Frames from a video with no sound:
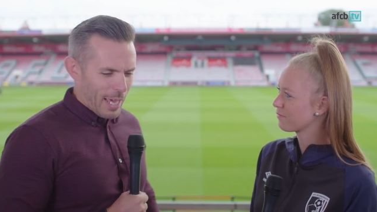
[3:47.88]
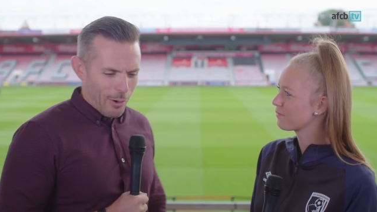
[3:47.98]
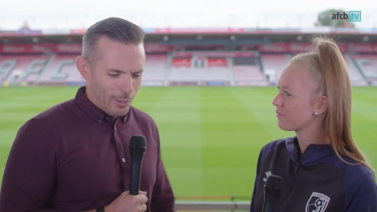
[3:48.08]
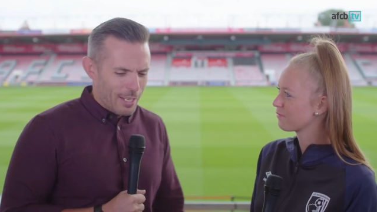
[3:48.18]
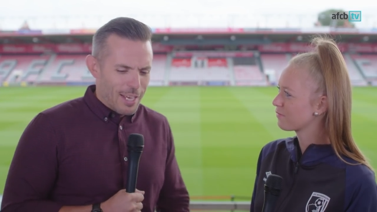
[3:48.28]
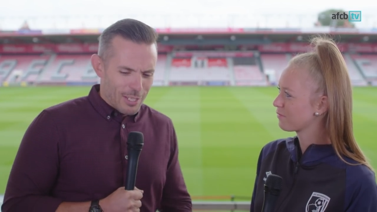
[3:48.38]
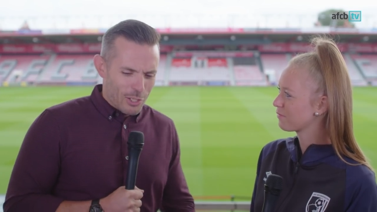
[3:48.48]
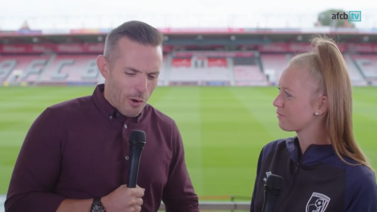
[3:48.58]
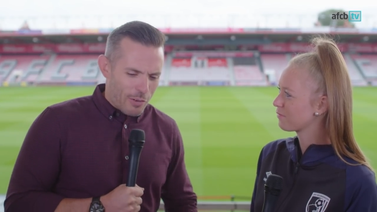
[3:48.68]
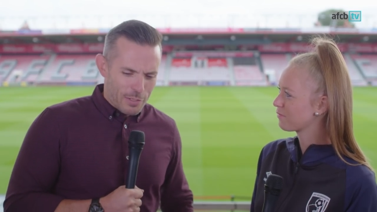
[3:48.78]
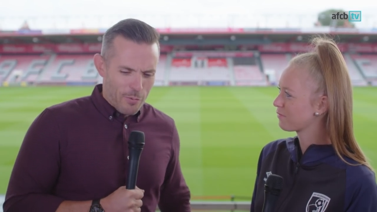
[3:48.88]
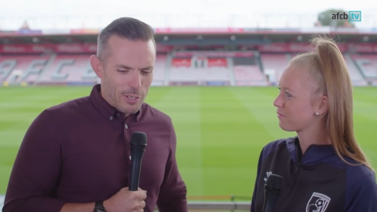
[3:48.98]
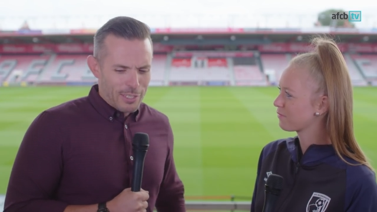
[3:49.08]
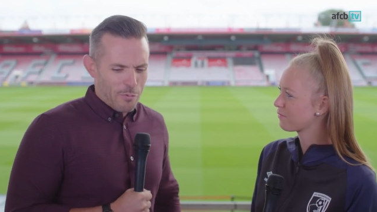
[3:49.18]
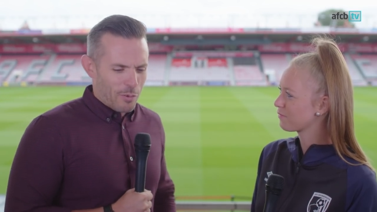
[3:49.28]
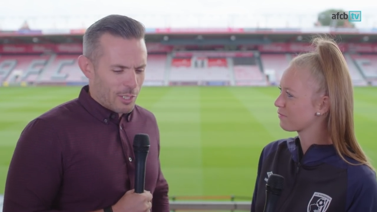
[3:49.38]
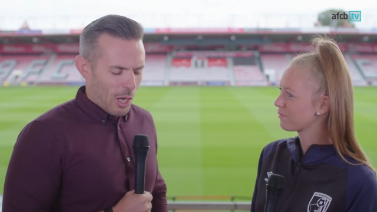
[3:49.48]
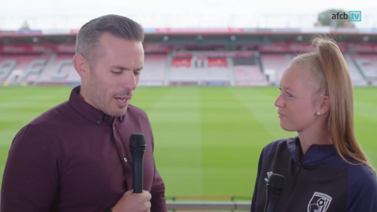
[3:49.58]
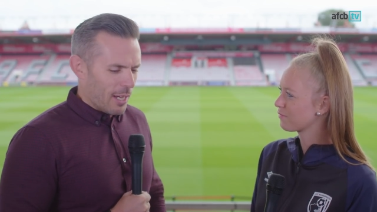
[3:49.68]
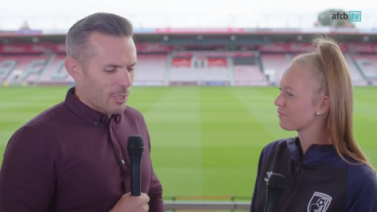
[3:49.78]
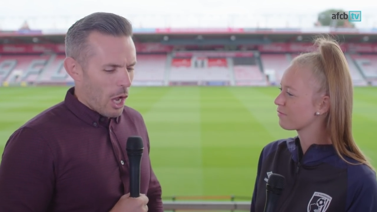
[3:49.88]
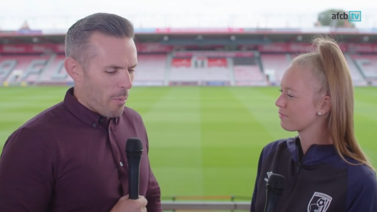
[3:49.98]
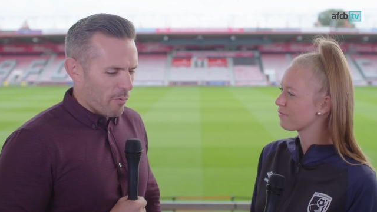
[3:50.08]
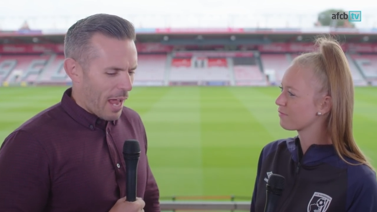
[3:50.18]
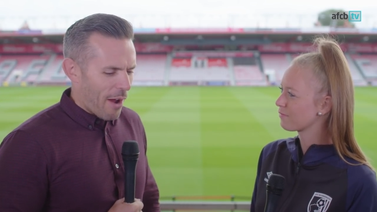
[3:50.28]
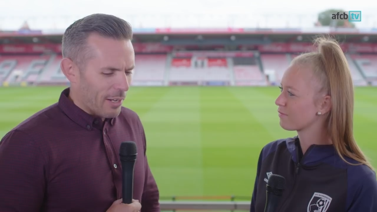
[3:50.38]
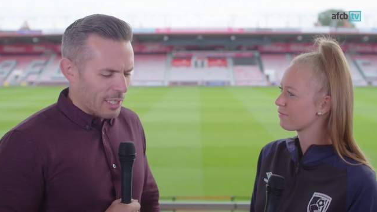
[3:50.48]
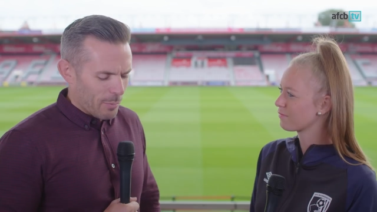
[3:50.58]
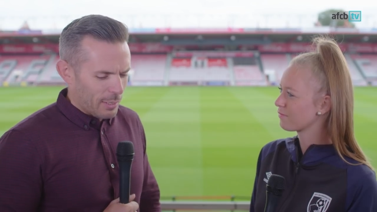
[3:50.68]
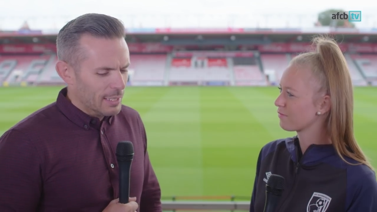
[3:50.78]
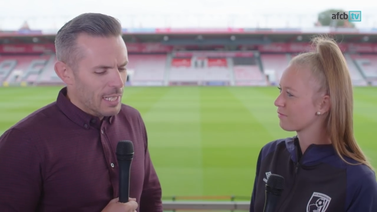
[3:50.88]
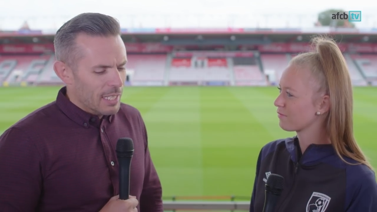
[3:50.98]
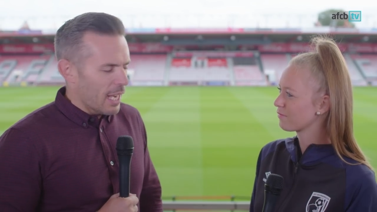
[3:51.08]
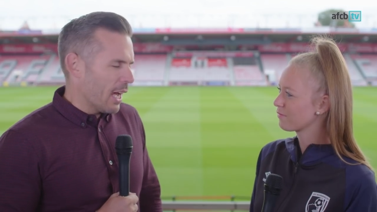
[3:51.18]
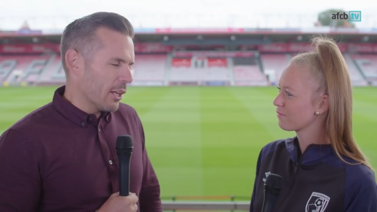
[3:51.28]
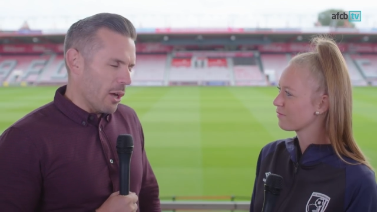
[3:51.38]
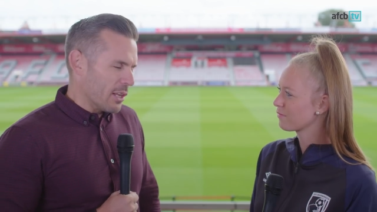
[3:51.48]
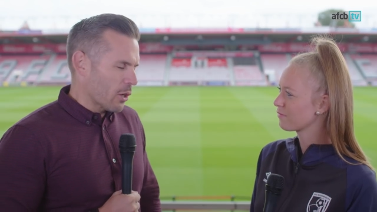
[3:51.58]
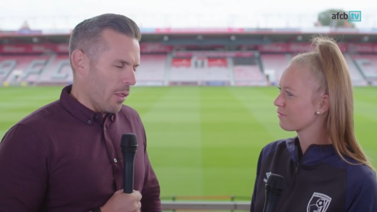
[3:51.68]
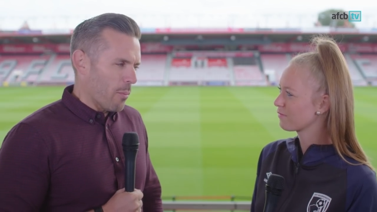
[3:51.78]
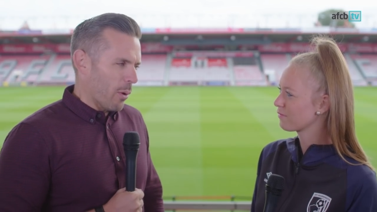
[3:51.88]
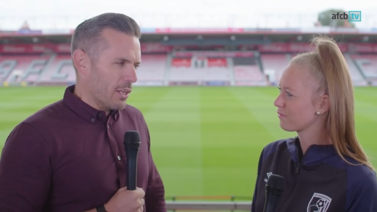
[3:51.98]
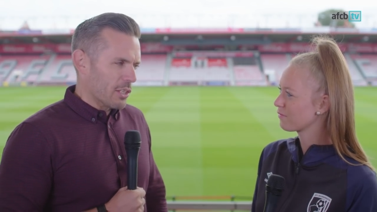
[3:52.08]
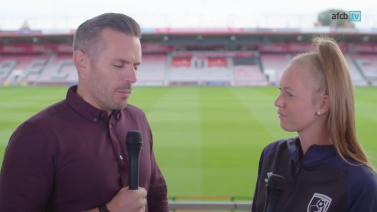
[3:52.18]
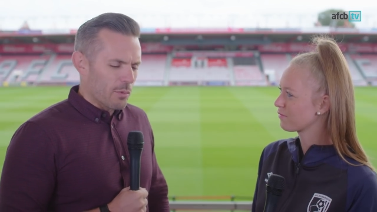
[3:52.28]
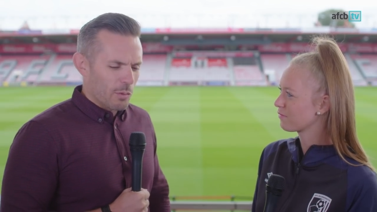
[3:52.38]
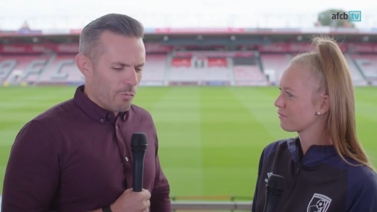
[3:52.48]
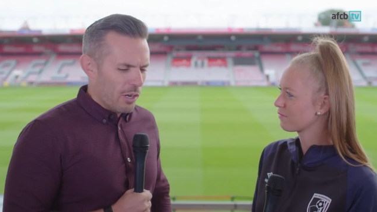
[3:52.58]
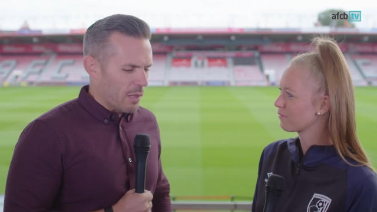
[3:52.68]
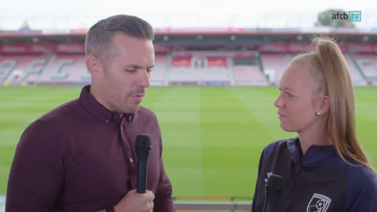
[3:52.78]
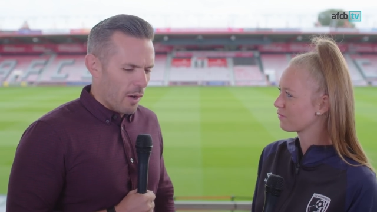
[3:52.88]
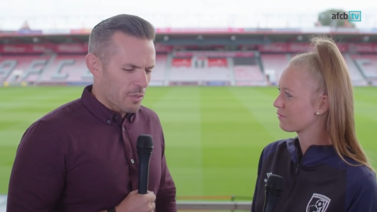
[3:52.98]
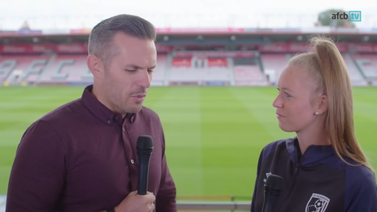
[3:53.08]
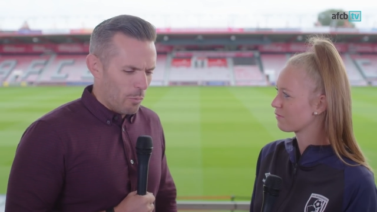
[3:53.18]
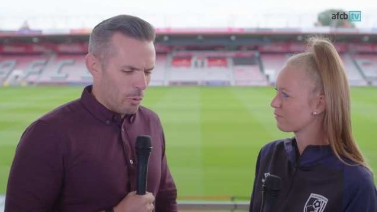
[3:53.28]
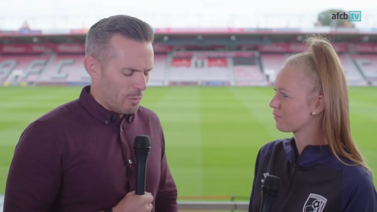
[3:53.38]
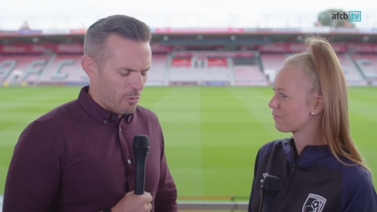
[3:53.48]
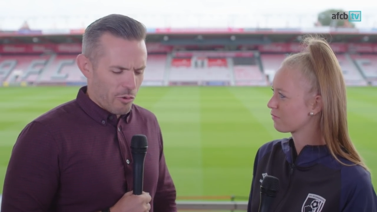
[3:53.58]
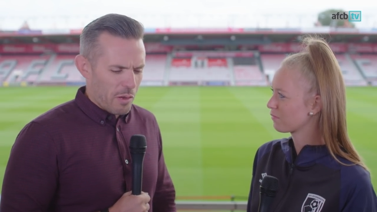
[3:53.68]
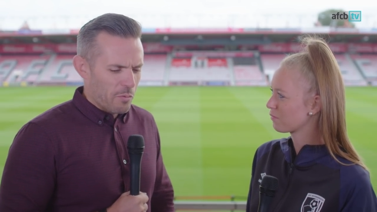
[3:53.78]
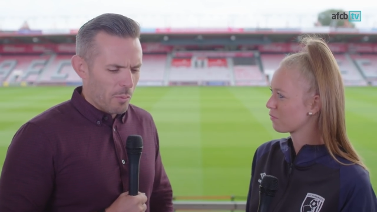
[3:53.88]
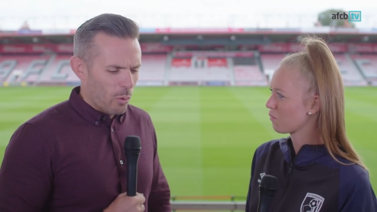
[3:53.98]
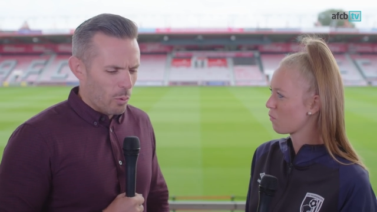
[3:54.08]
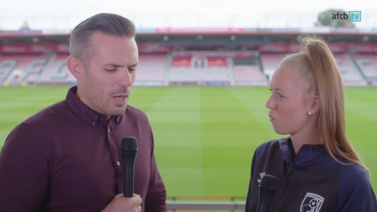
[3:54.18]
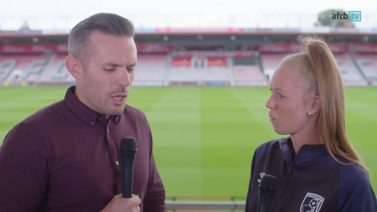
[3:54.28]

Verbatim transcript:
Speaker 1: down, and Sarri's a very different uh, type of character. But yeah, you know, he's got them playing some some really fast football, some great football.